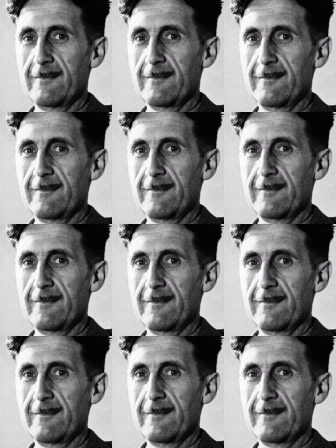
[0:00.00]

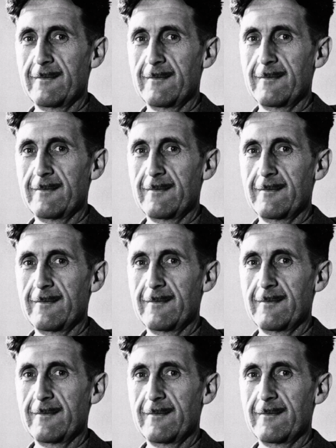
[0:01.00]

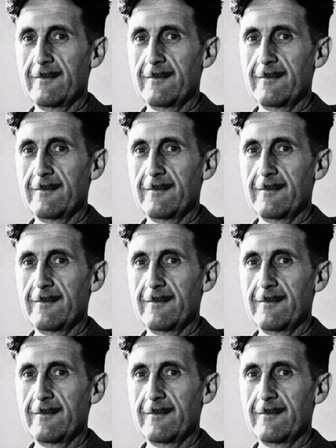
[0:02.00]
[no speech]